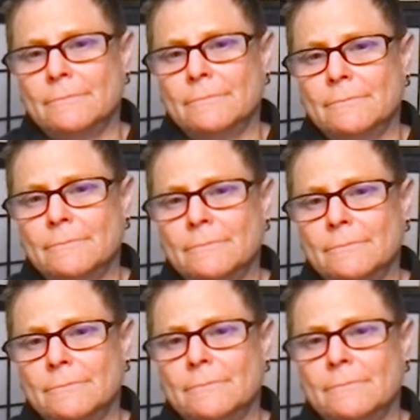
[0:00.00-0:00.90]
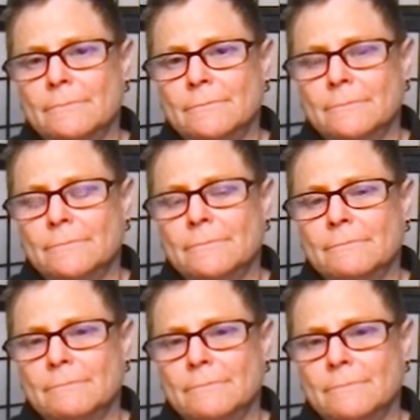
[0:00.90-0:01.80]

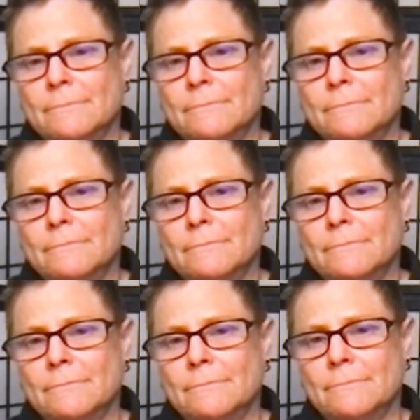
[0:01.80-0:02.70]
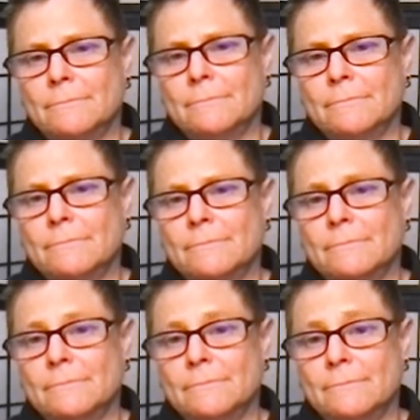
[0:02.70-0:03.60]

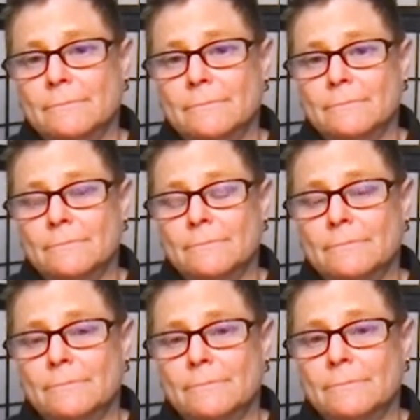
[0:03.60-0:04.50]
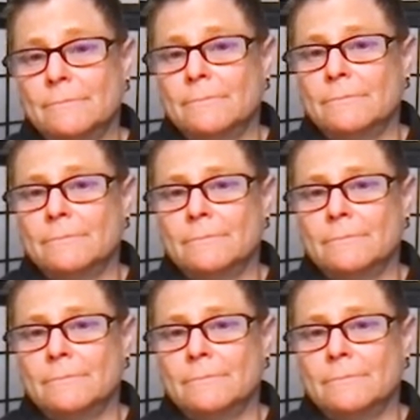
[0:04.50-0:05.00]
This person isn't speaking.